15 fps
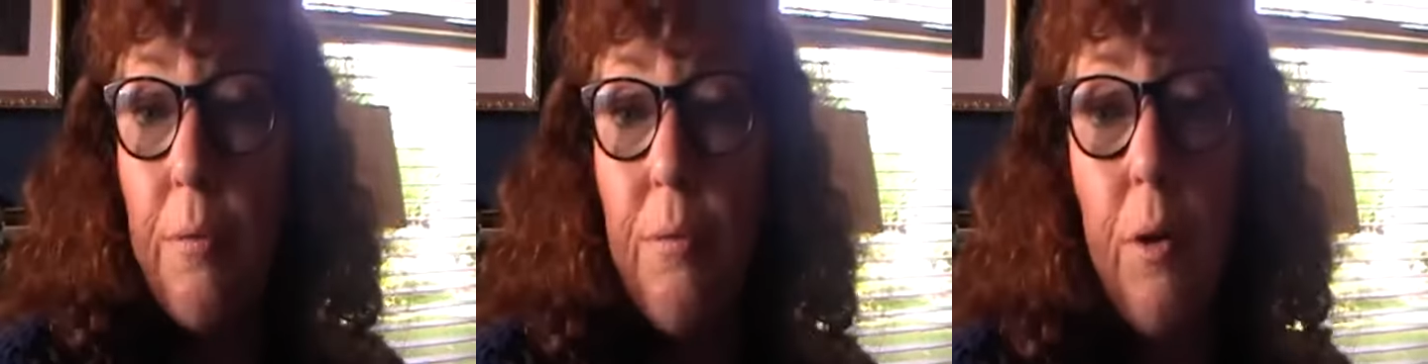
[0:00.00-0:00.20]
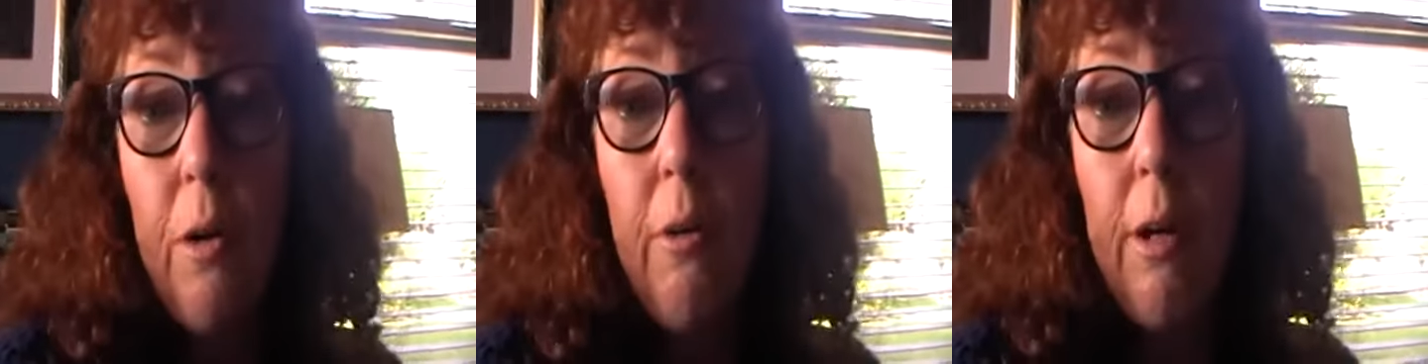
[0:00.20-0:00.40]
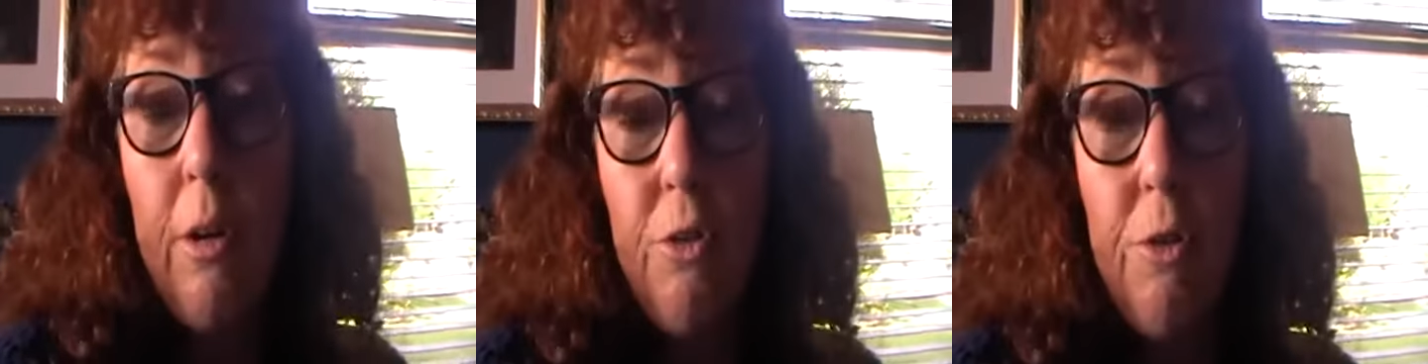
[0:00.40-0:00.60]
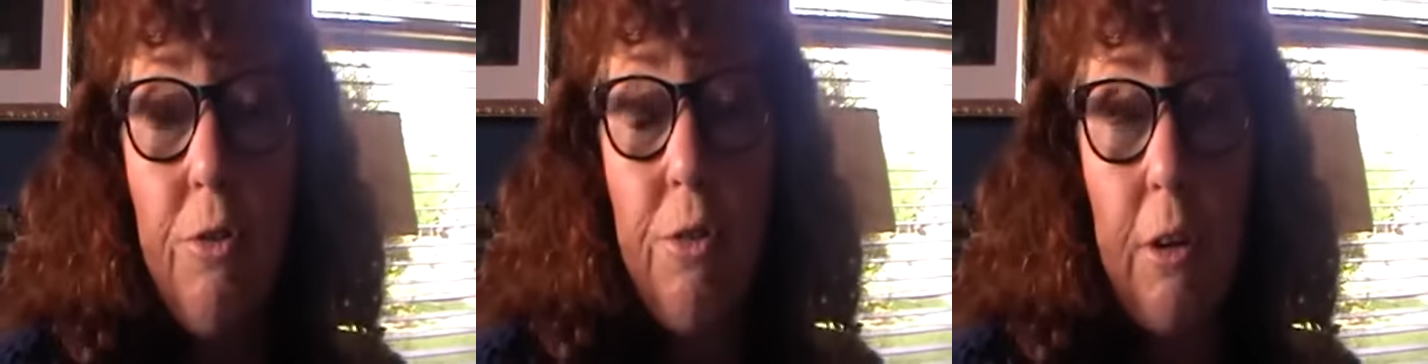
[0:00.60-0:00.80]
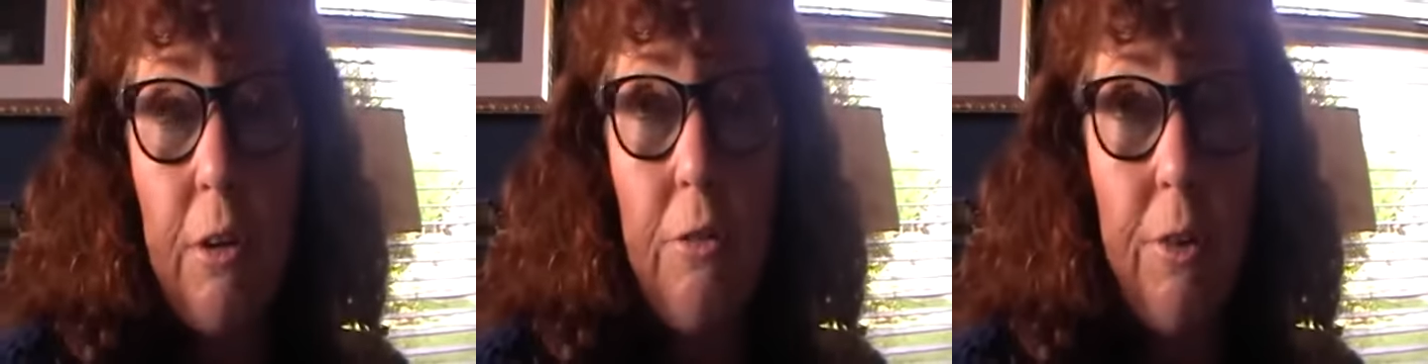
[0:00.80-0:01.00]
a very
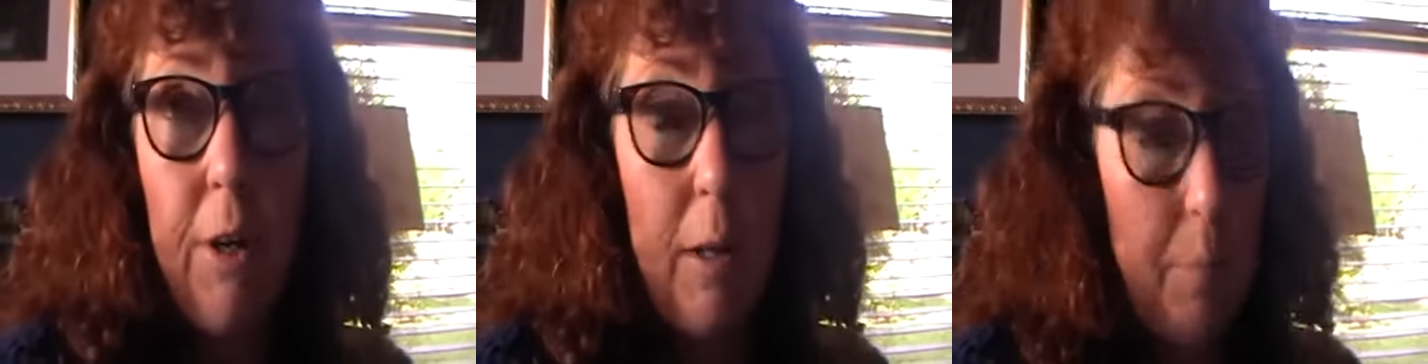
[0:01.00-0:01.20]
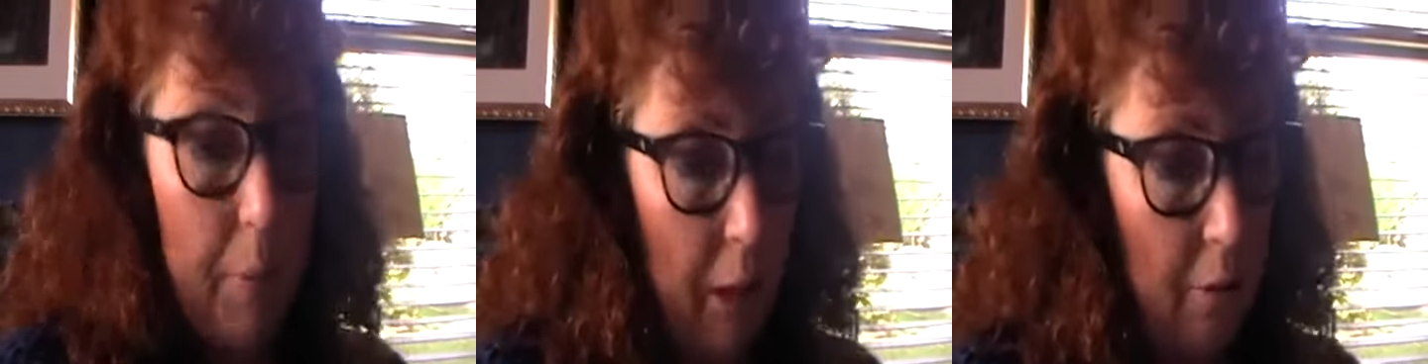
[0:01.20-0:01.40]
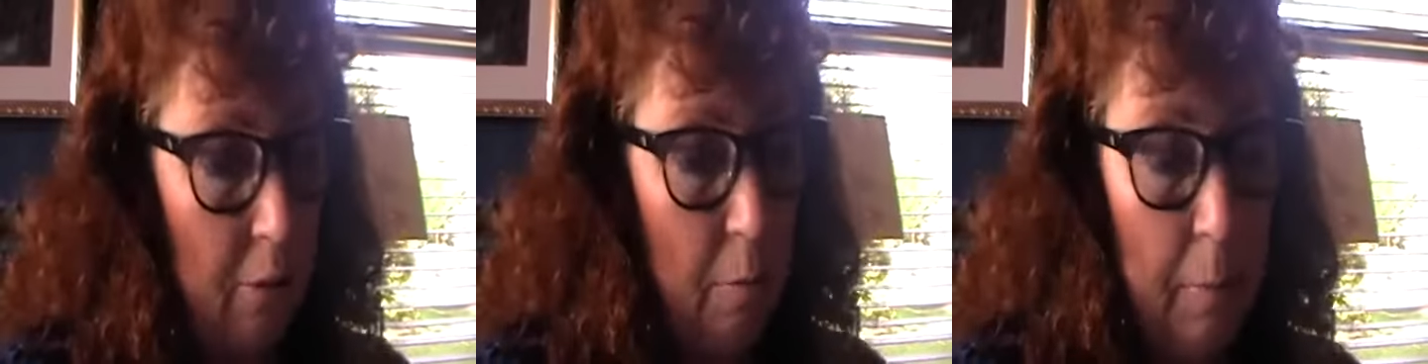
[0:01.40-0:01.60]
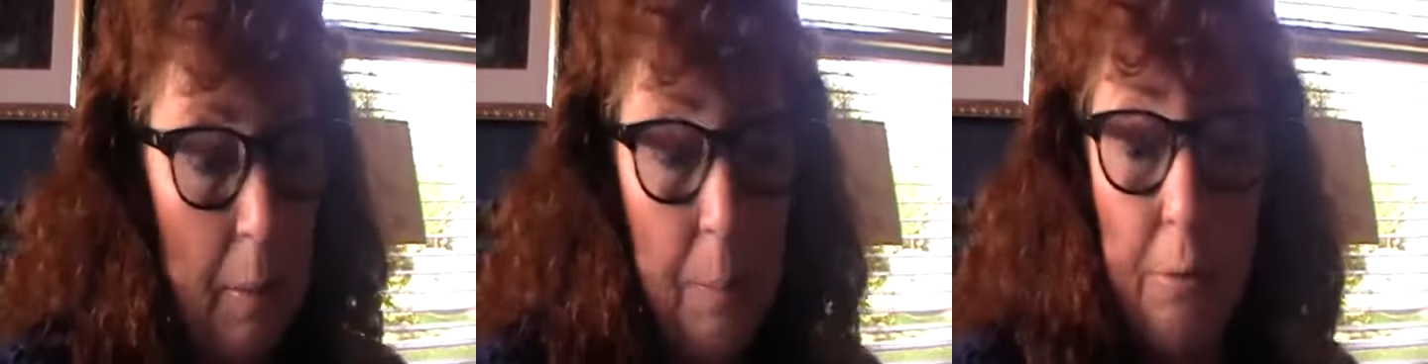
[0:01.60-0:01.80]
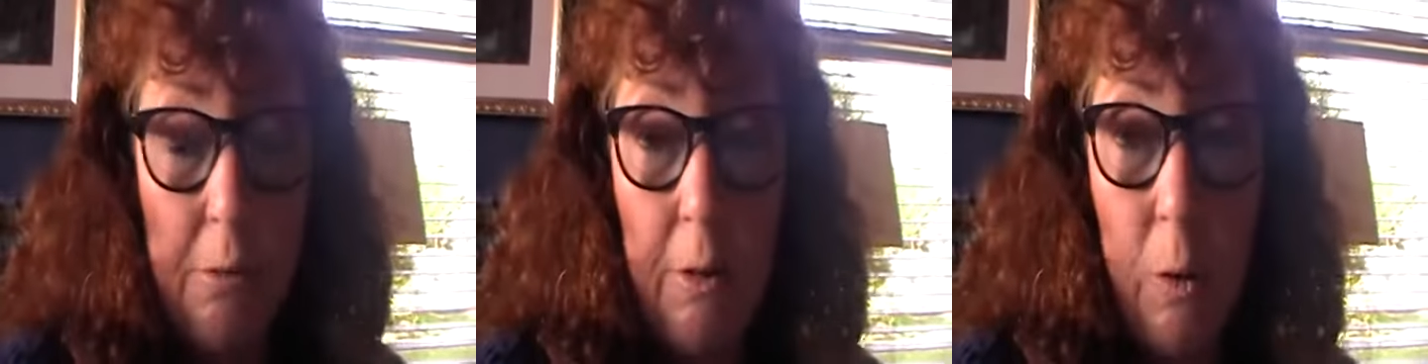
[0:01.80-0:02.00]
interesting dream, and I
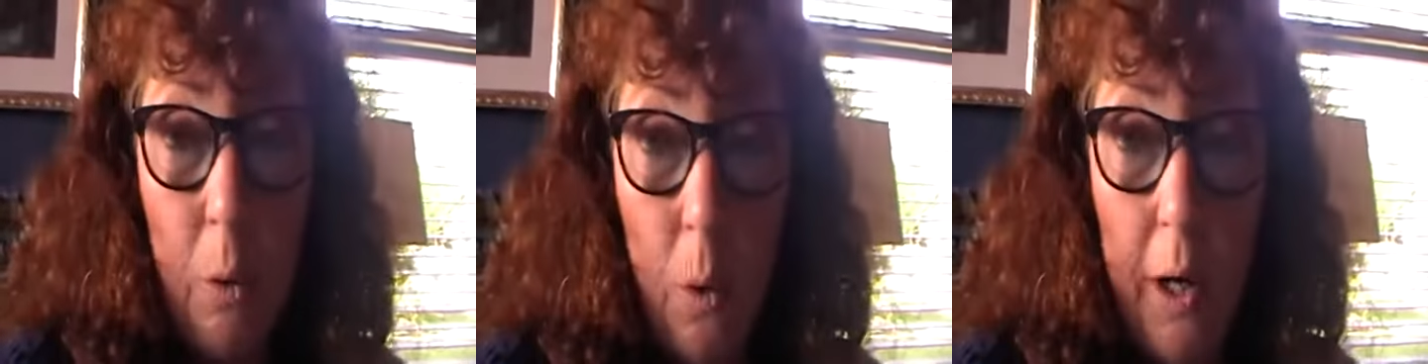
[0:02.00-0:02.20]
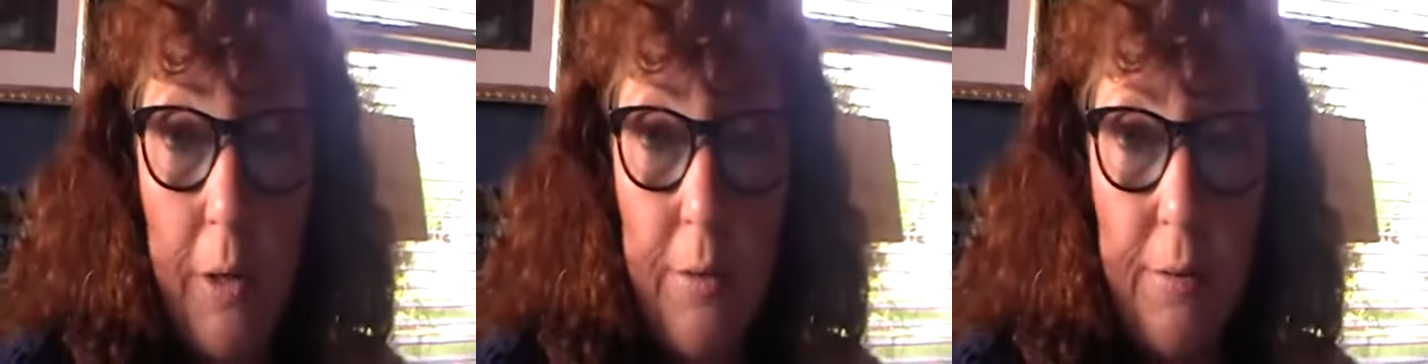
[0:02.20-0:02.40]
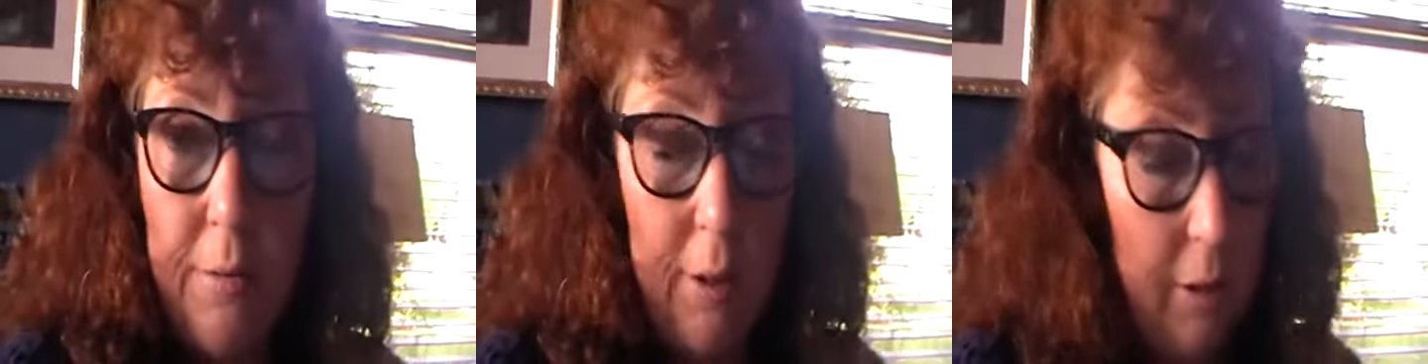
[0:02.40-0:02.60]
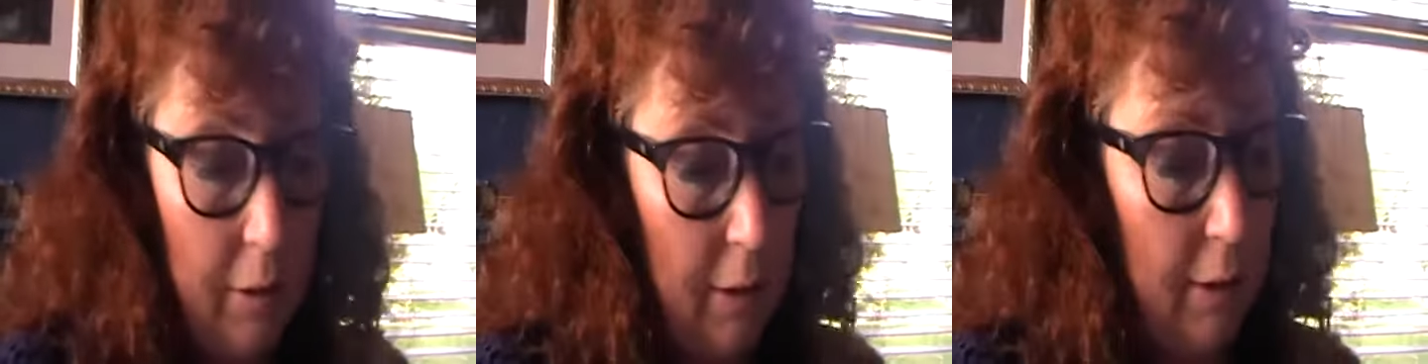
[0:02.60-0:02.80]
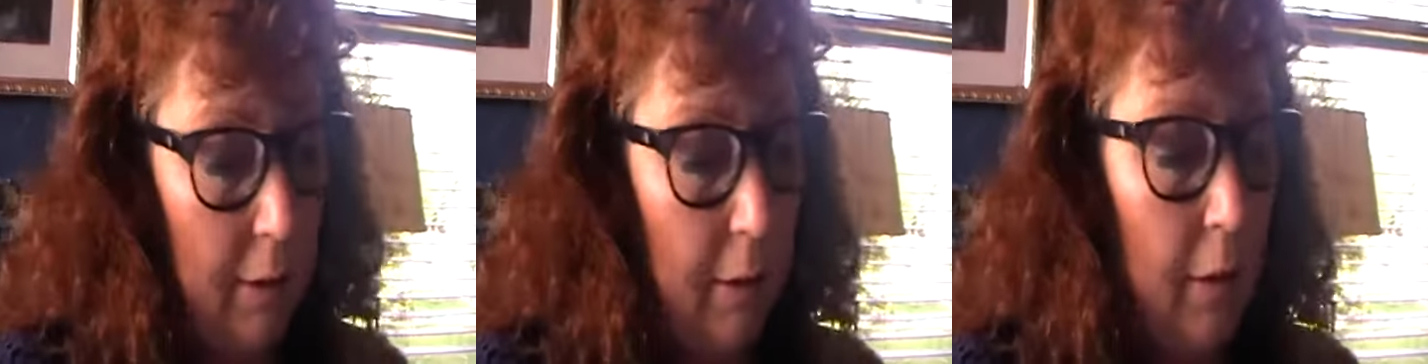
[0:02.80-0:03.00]
remember it quite
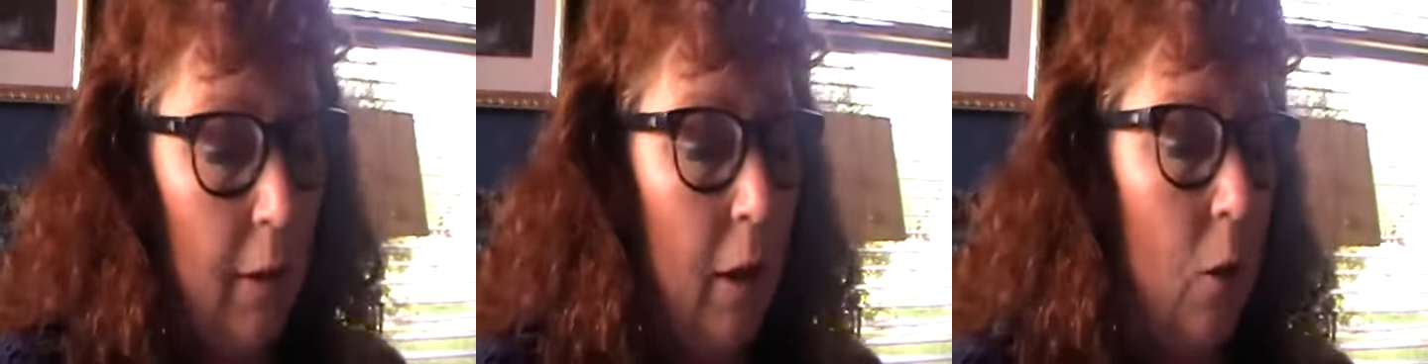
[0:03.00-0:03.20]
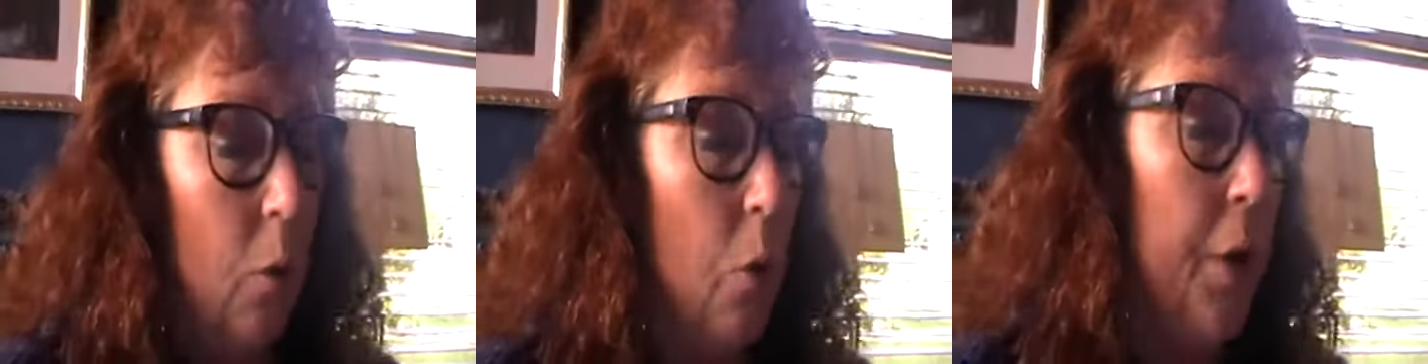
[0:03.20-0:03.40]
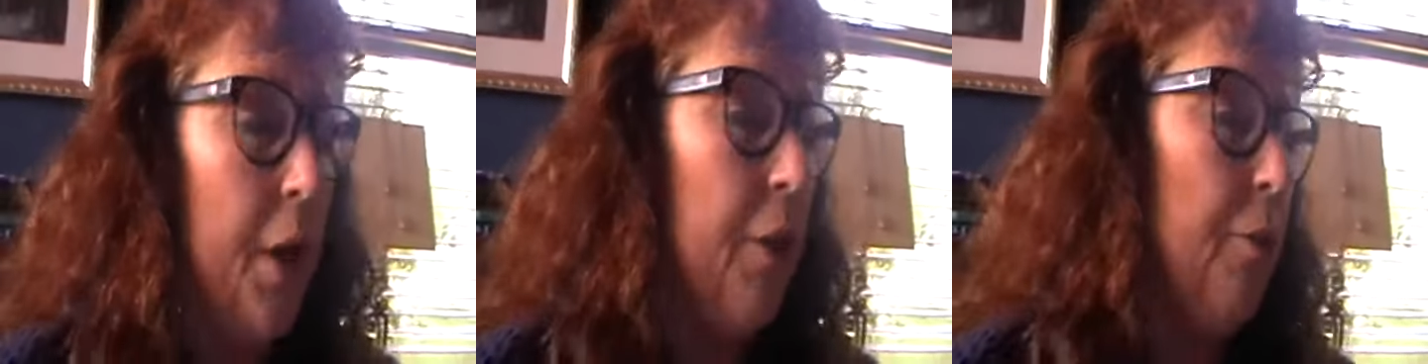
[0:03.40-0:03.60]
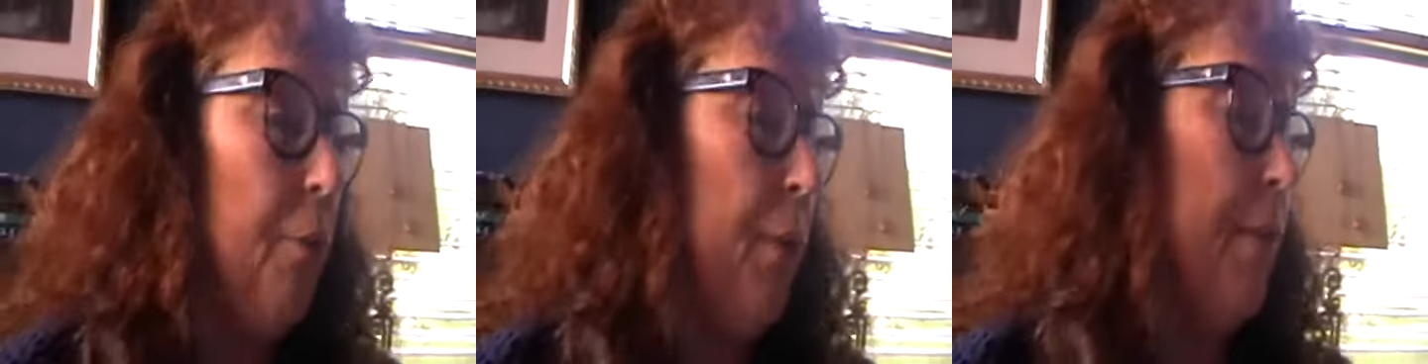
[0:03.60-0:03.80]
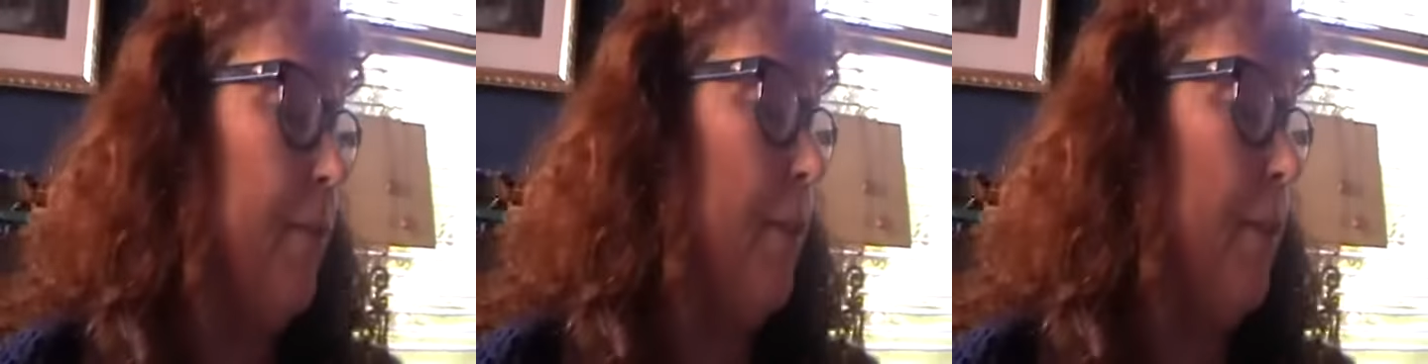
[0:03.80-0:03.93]
distinctly. Walking through a